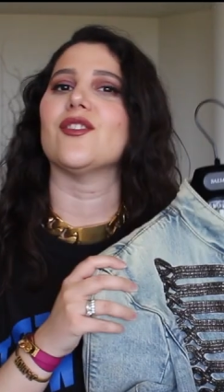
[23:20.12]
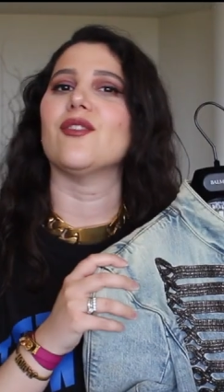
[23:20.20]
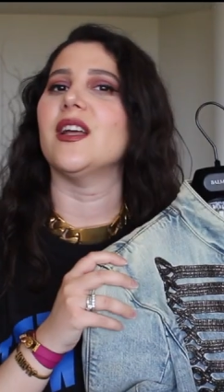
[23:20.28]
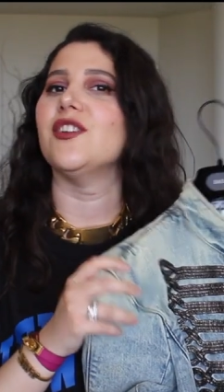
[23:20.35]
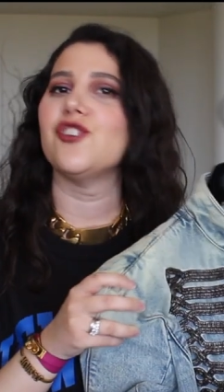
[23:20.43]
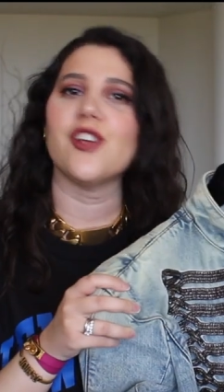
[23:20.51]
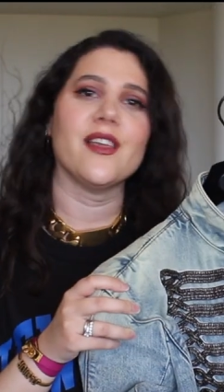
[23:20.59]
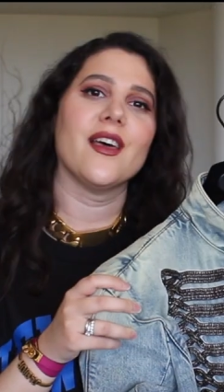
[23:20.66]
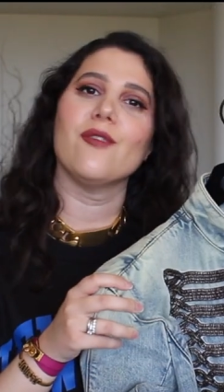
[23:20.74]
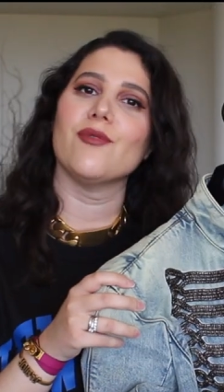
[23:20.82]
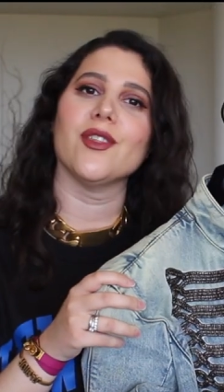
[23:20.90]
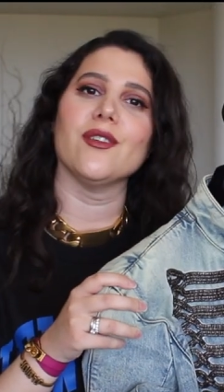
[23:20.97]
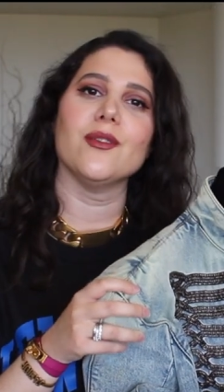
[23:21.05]
thought I'd share
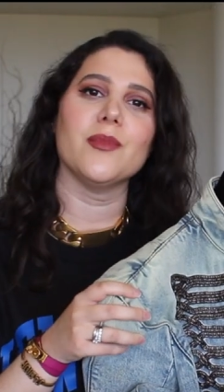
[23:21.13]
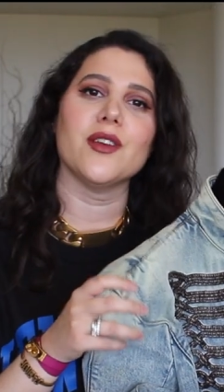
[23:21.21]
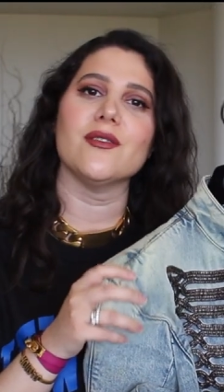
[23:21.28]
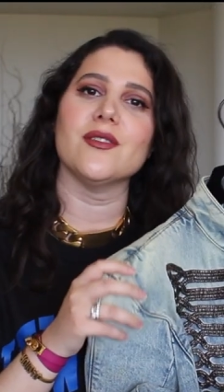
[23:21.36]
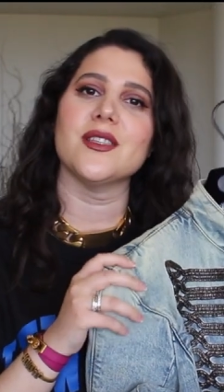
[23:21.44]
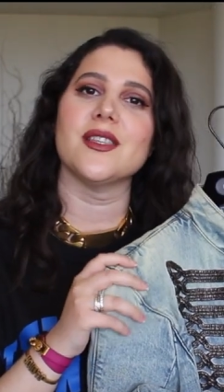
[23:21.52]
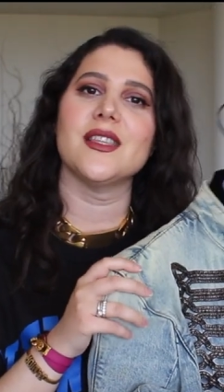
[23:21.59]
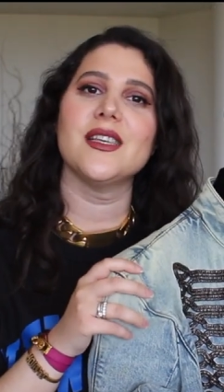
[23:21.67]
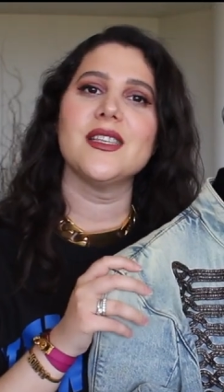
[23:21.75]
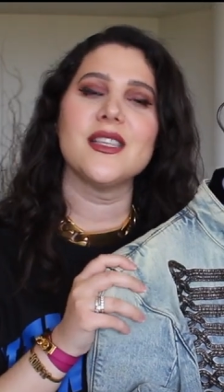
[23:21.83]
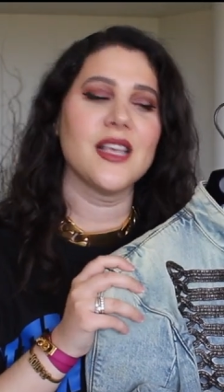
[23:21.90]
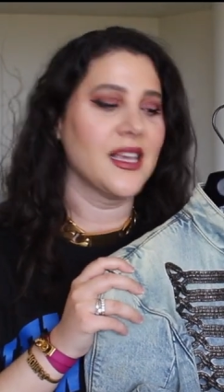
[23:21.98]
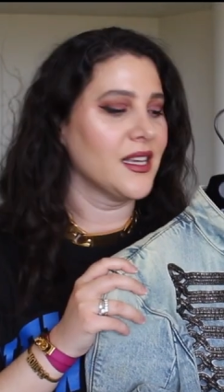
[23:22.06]
that with you because
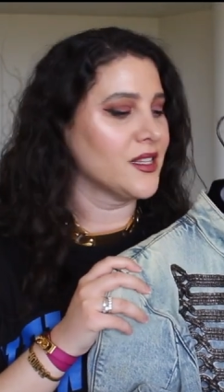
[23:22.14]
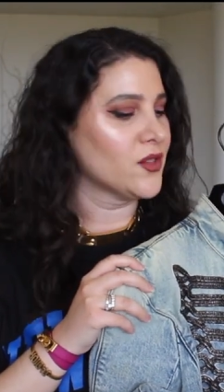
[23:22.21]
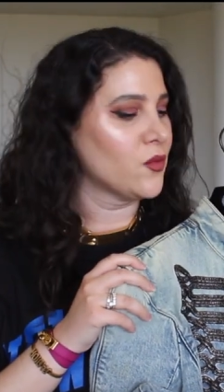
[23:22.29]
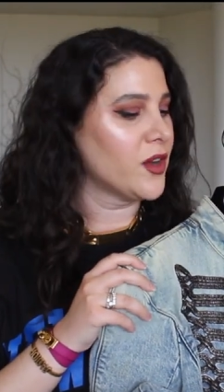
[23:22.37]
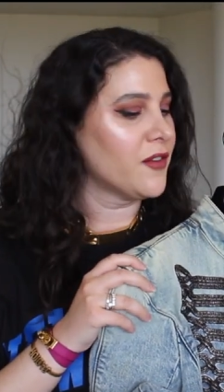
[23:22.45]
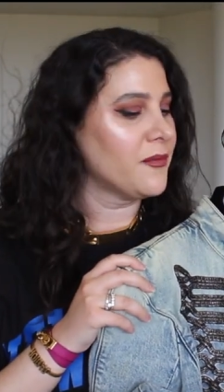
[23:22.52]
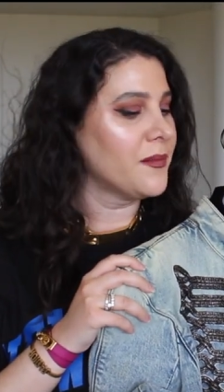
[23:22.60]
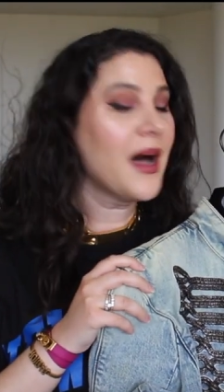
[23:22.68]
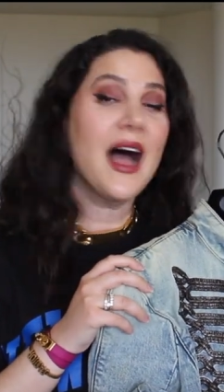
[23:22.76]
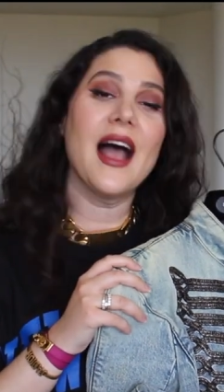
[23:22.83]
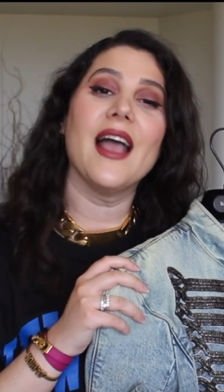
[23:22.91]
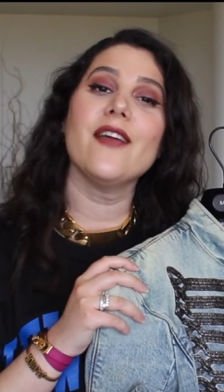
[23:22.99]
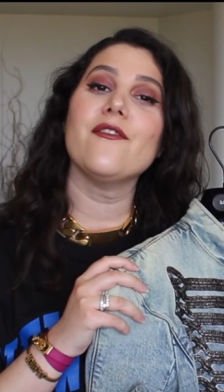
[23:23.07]
this is one of
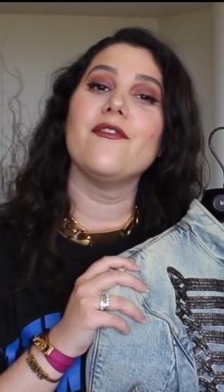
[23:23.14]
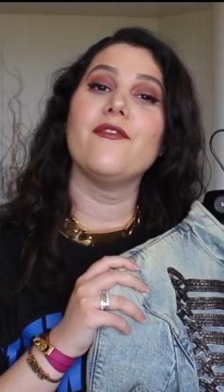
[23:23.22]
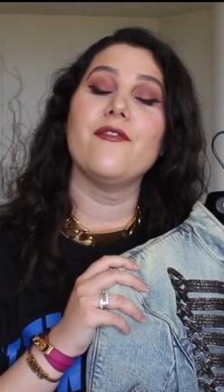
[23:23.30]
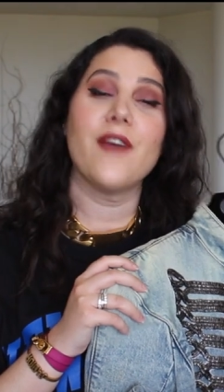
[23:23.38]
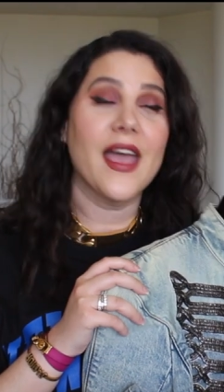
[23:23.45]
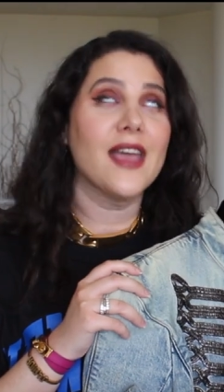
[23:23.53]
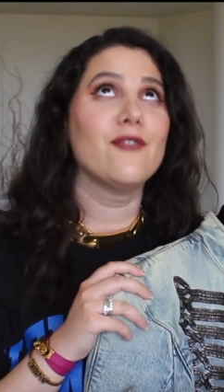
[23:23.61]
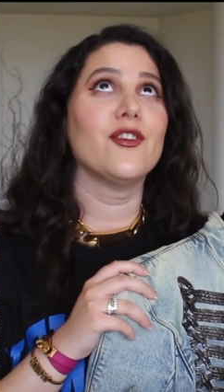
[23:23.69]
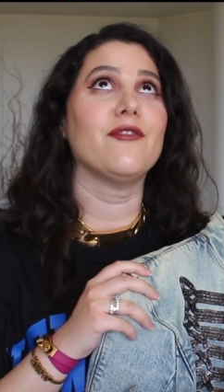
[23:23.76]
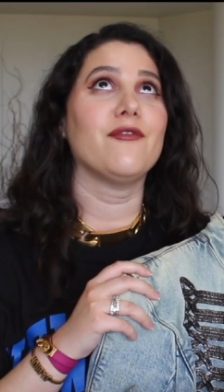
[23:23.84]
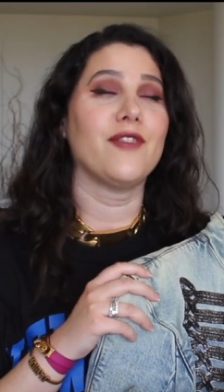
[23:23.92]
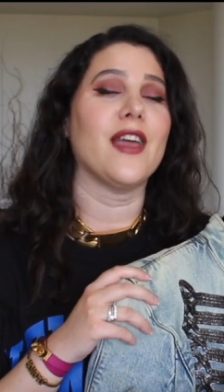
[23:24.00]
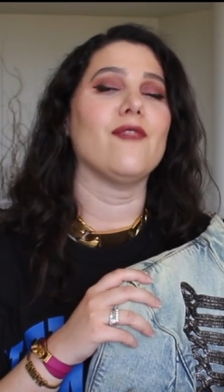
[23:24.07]
my
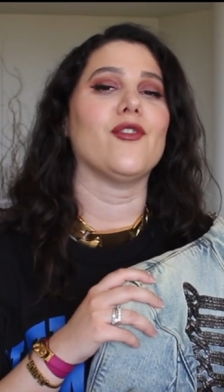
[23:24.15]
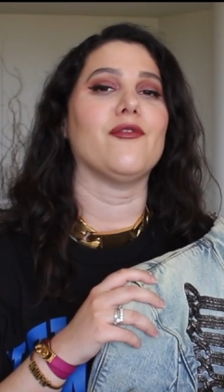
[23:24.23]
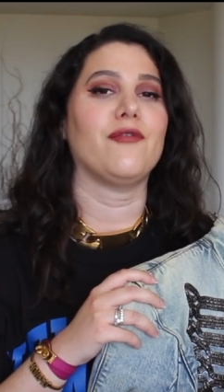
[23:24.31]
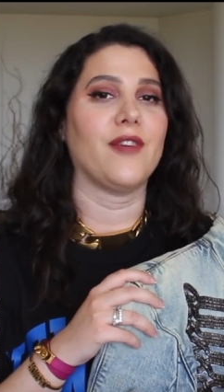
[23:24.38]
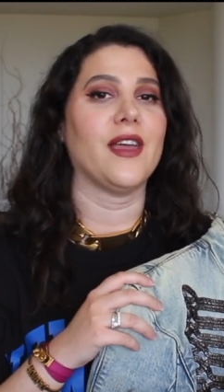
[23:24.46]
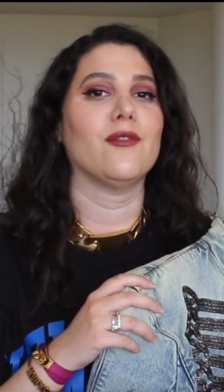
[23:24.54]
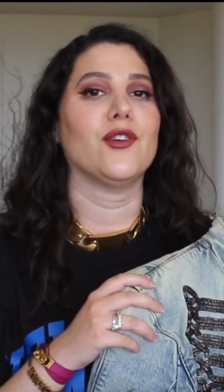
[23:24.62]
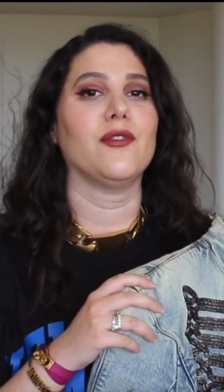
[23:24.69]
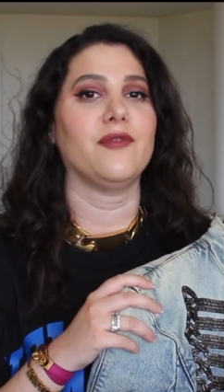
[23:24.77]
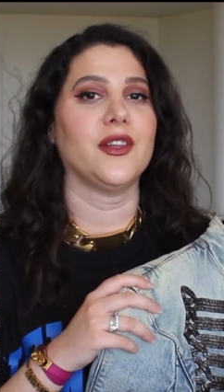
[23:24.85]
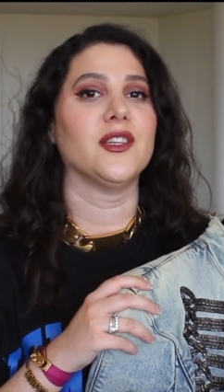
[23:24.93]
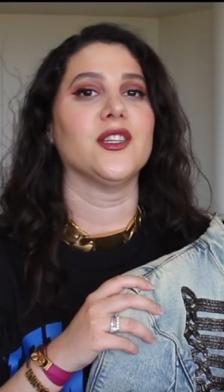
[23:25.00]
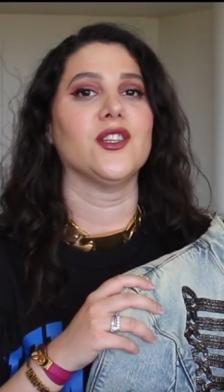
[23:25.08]
favorite, favorite, favorite
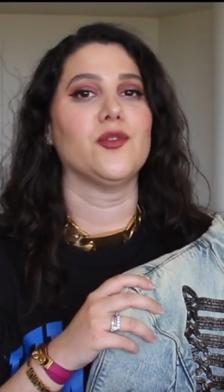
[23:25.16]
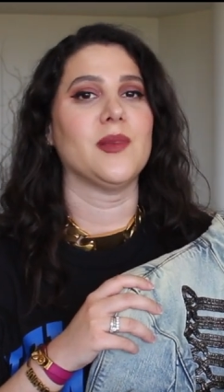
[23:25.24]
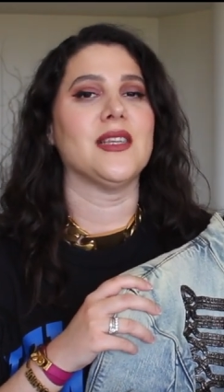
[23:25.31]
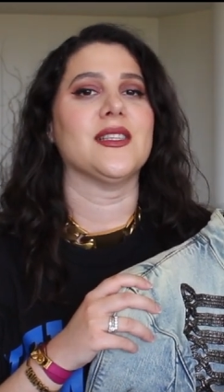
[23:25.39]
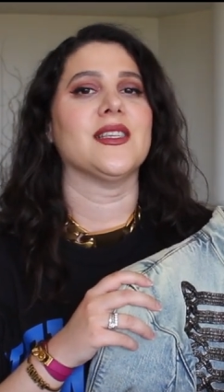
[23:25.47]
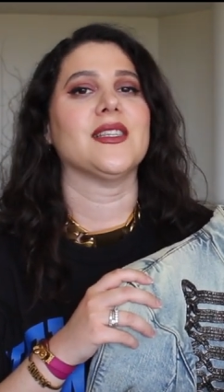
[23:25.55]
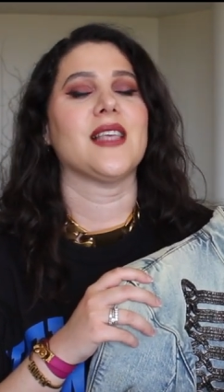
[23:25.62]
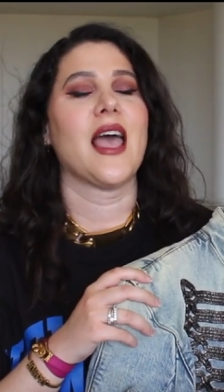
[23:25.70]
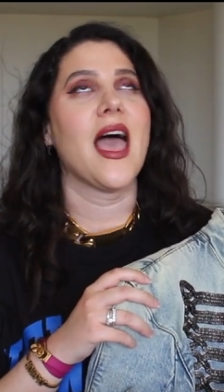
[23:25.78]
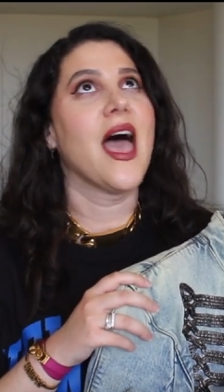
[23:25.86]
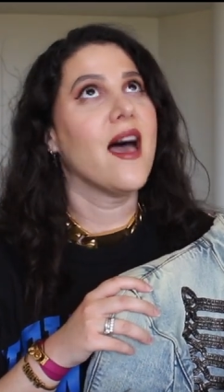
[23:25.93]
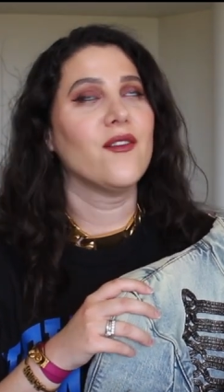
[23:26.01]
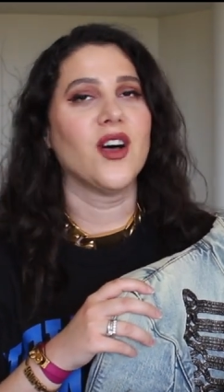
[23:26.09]
vintage pieces
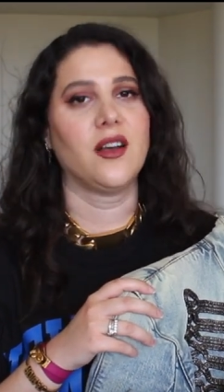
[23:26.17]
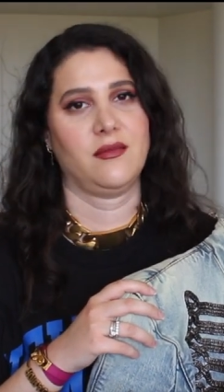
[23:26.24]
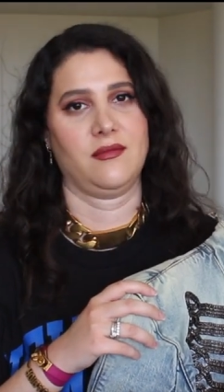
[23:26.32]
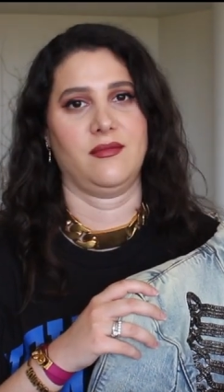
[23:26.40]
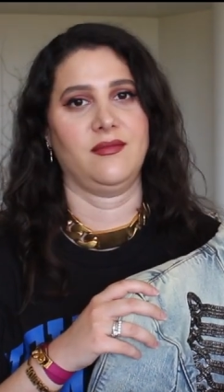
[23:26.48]
ever.